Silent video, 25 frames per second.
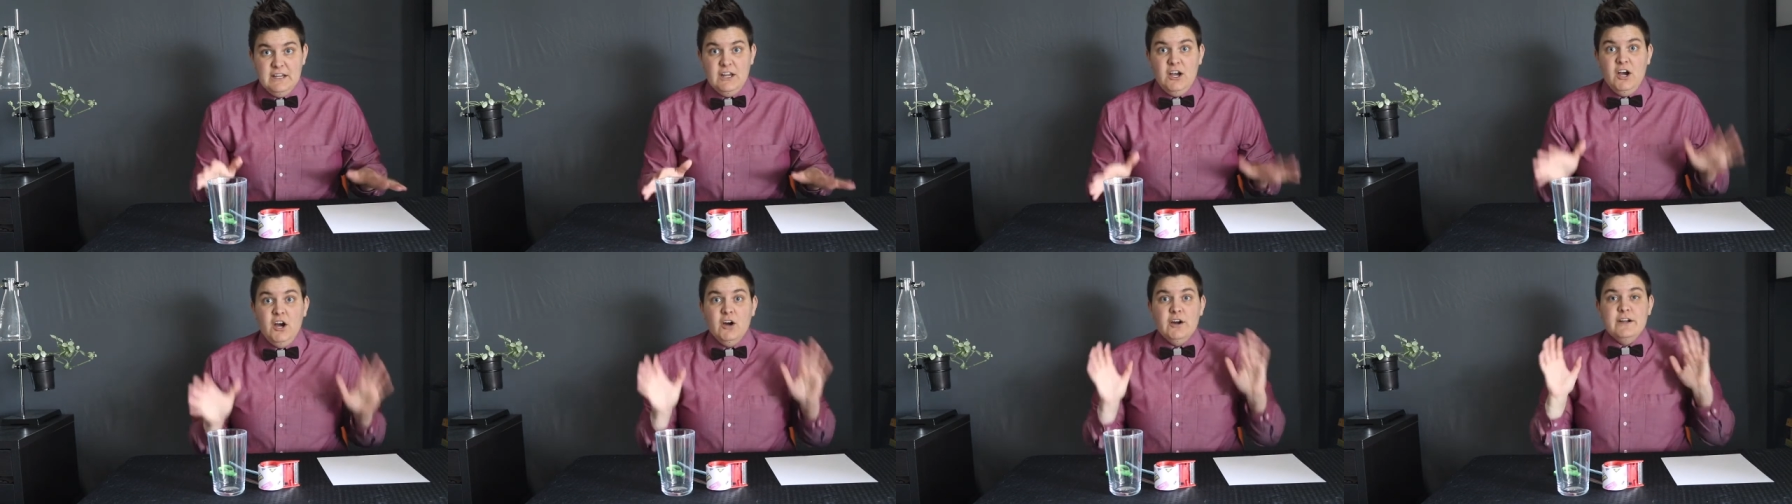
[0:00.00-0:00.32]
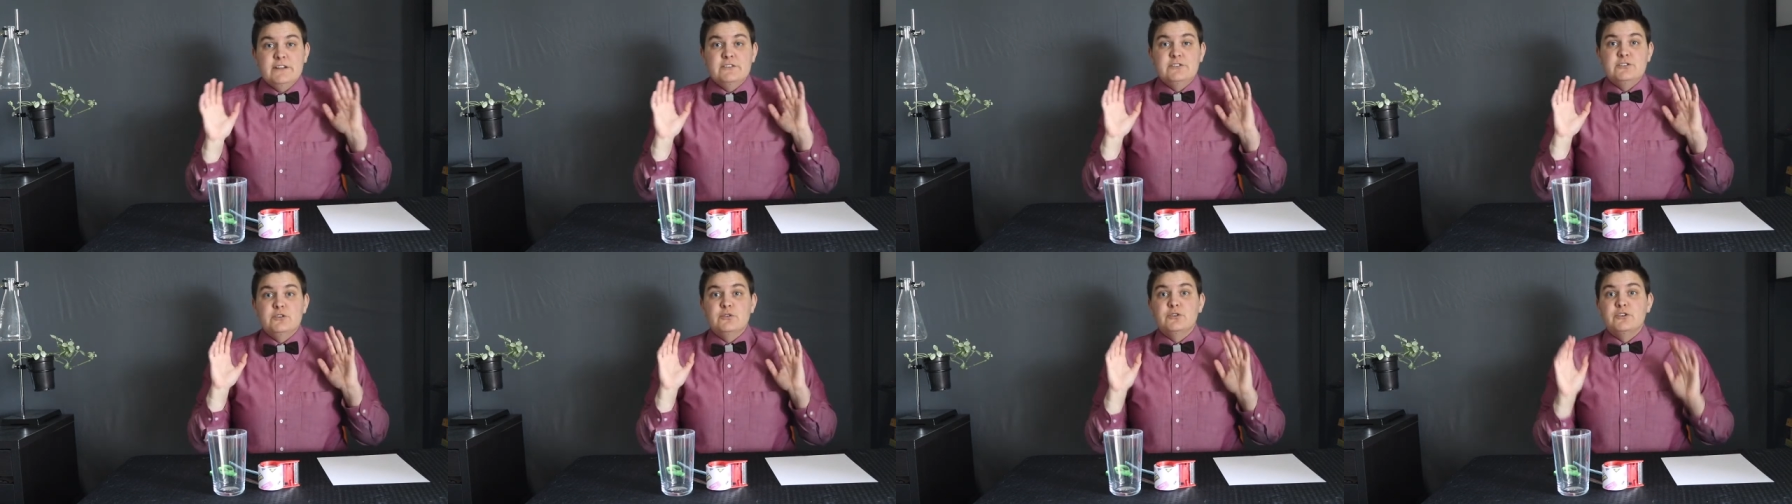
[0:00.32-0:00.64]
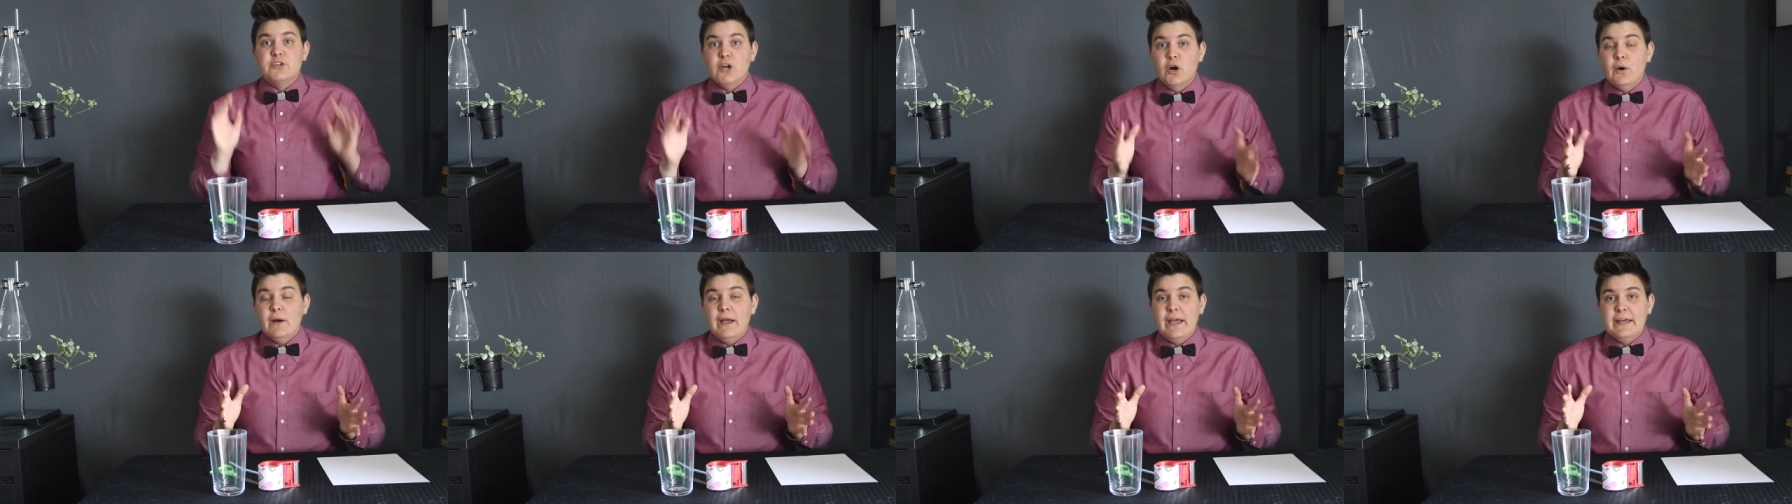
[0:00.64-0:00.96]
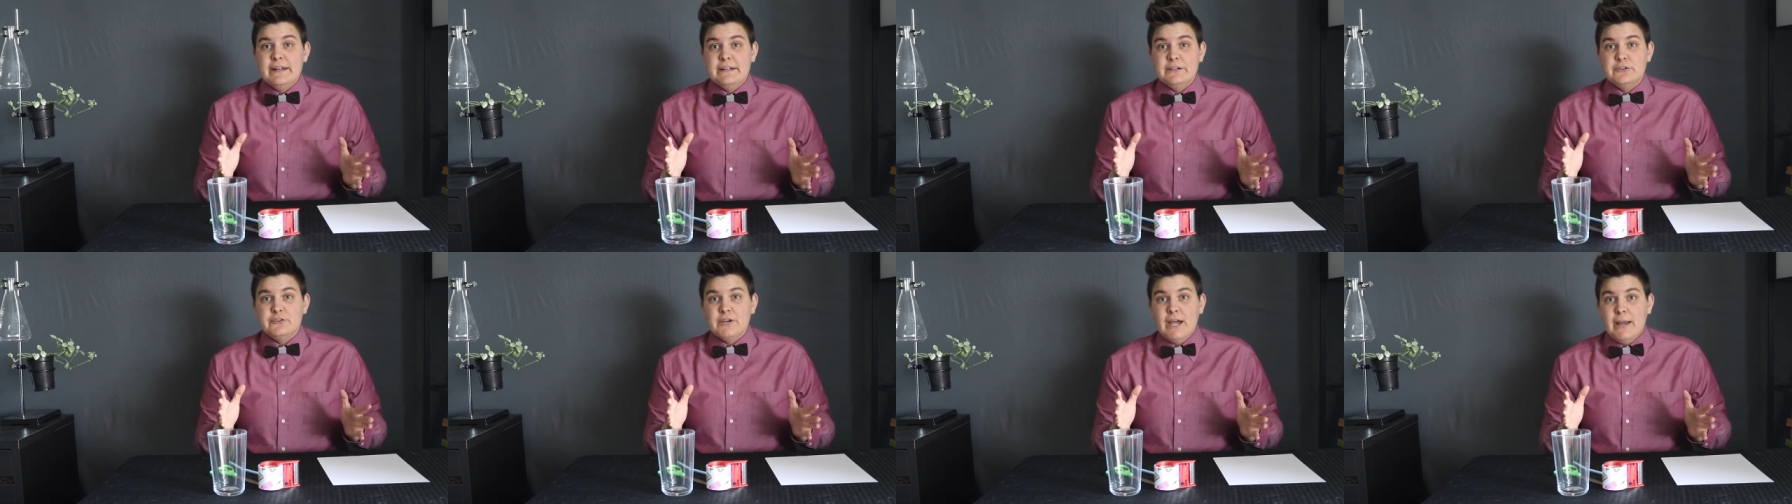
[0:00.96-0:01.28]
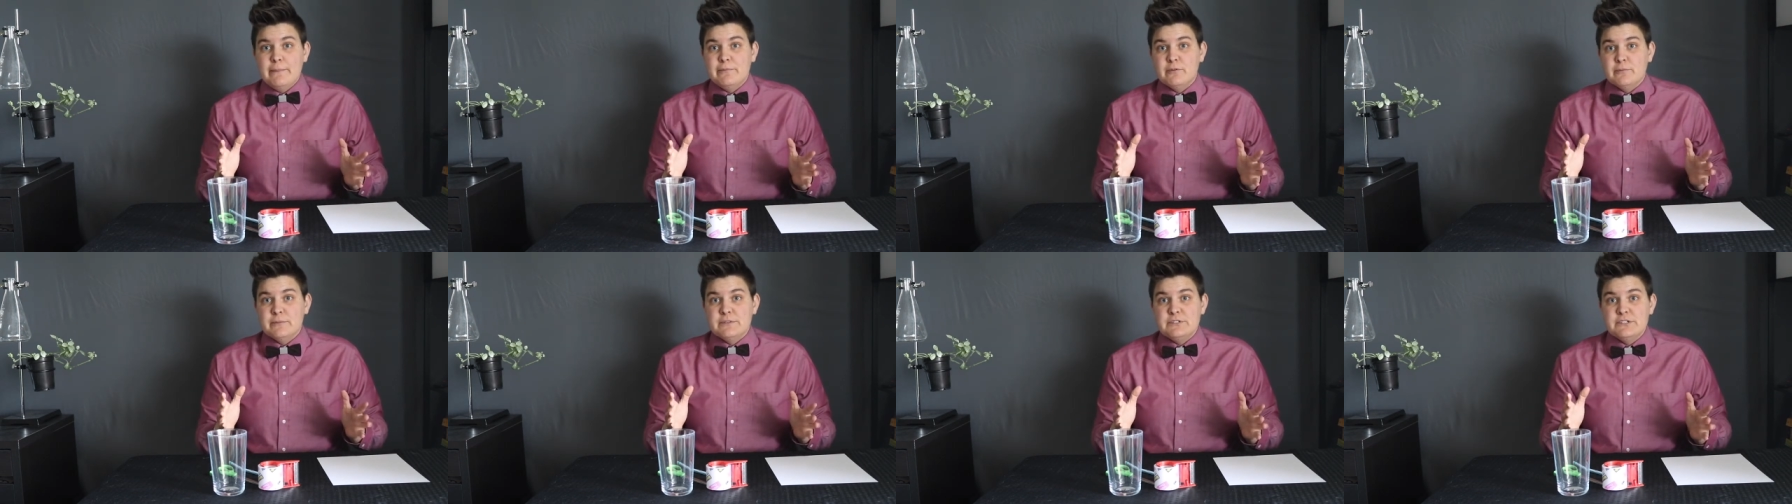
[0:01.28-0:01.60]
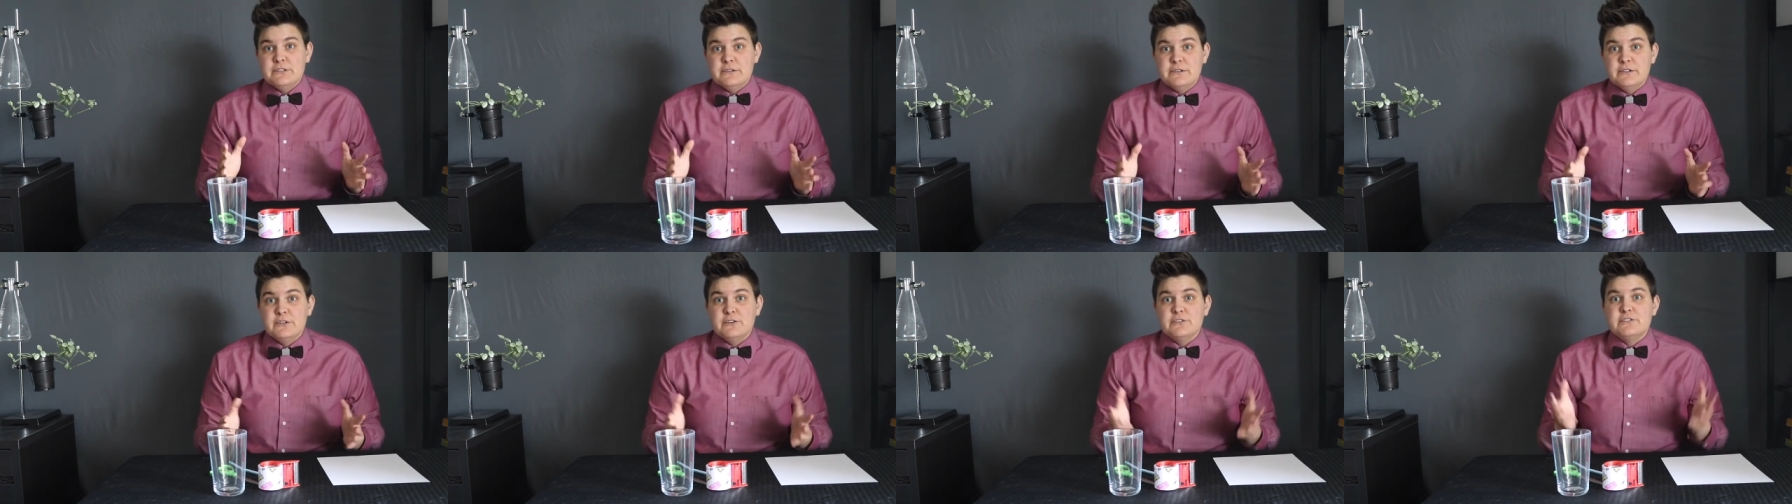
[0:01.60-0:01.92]
All right, so go ahead and grab your
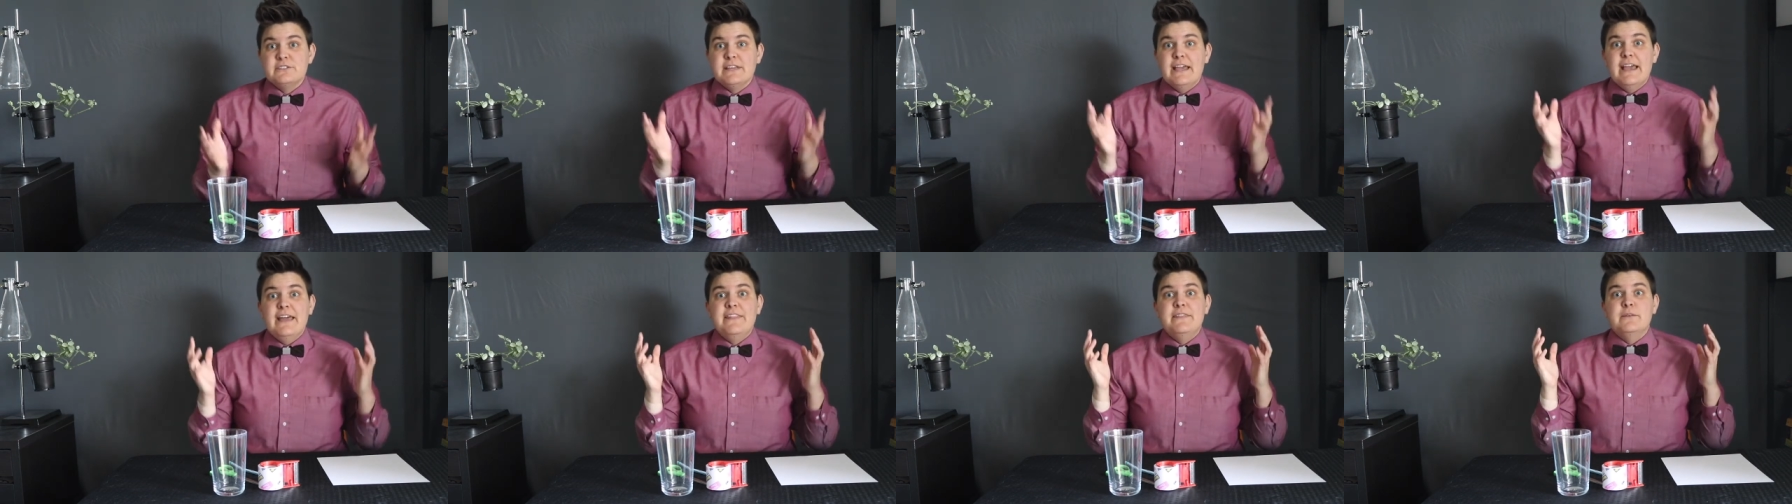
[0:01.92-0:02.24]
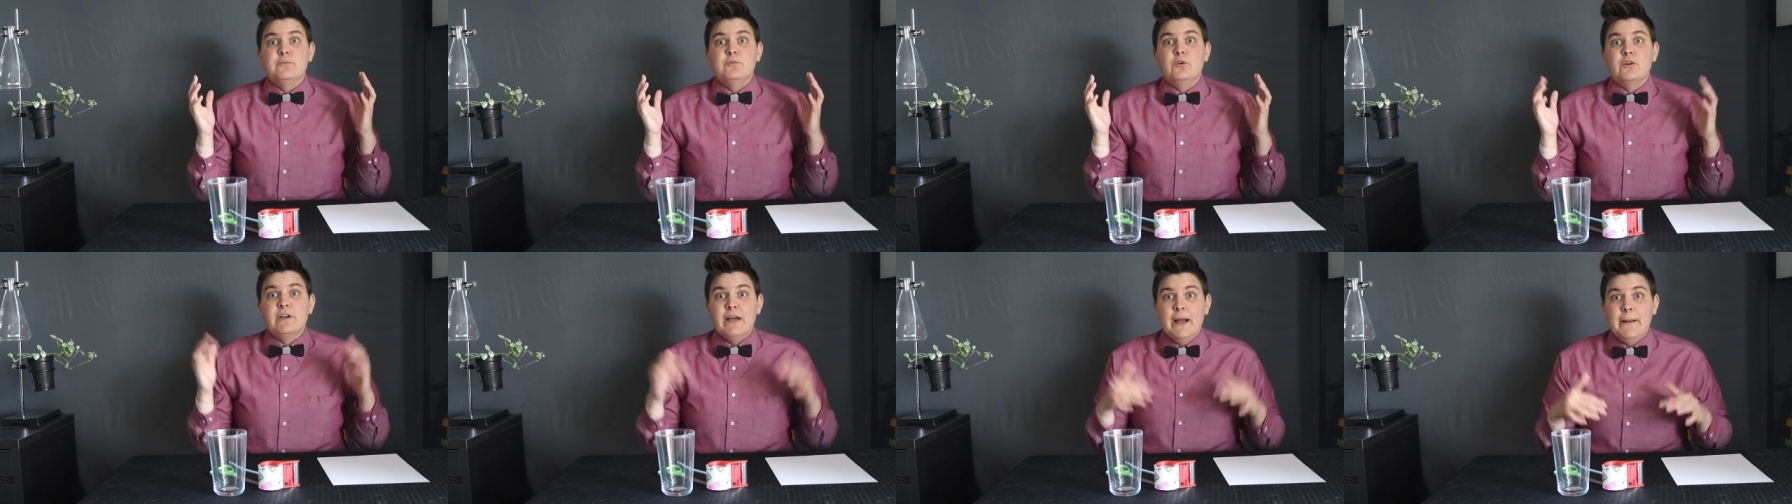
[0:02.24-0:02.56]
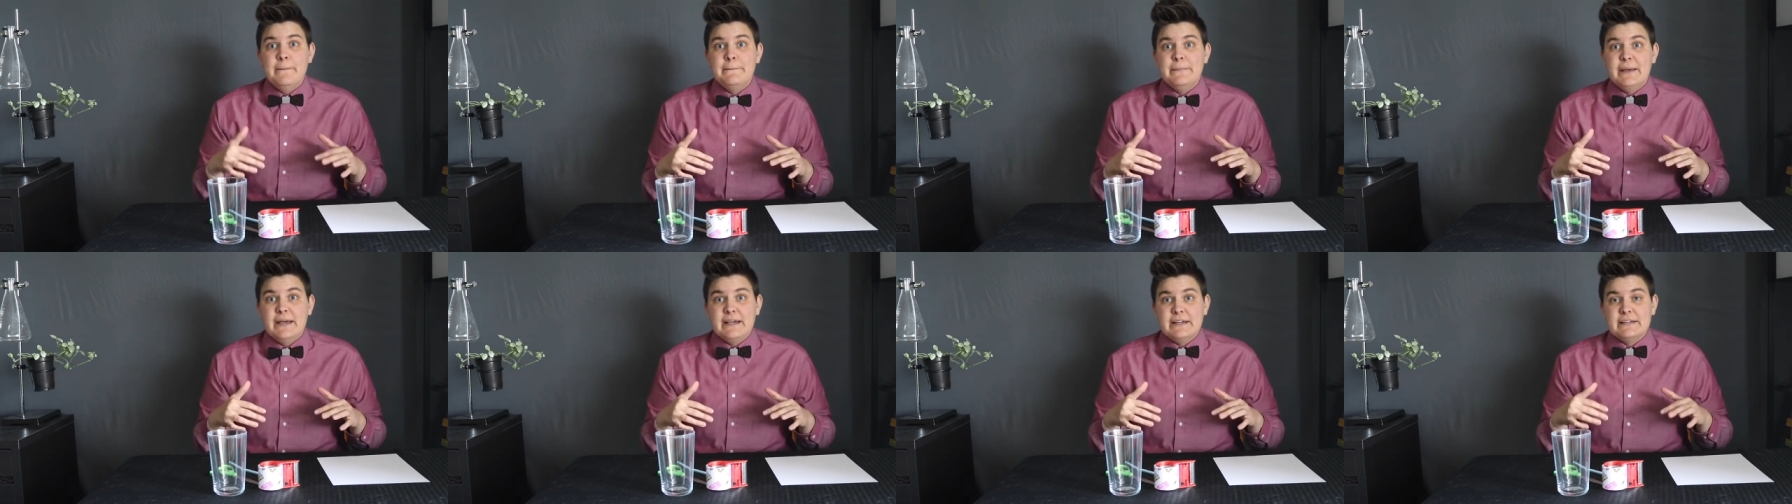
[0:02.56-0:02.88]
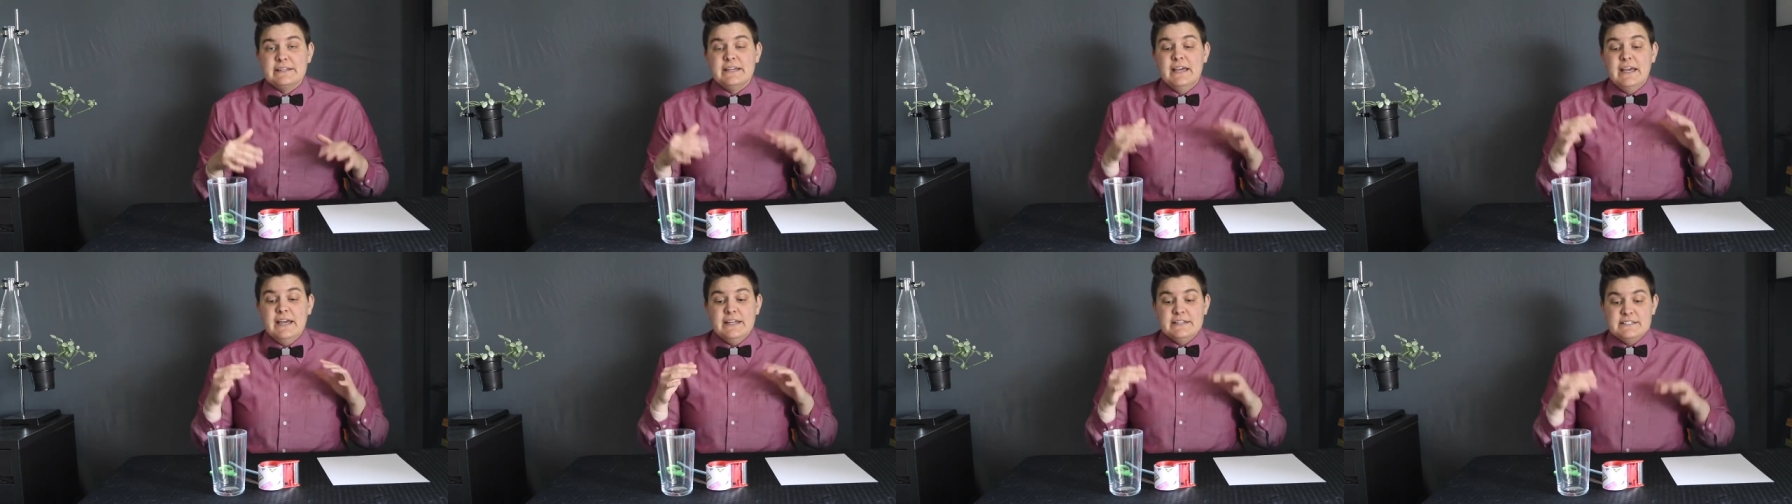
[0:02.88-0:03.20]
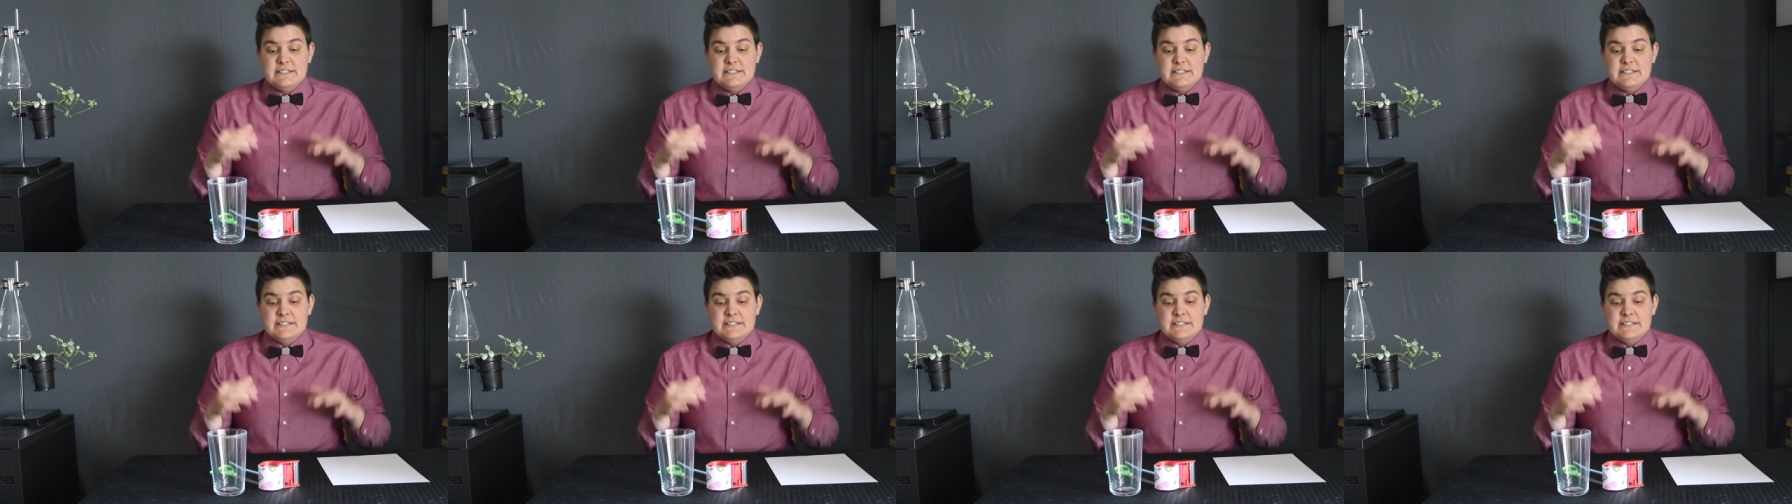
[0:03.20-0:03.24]
materials and then we'll come back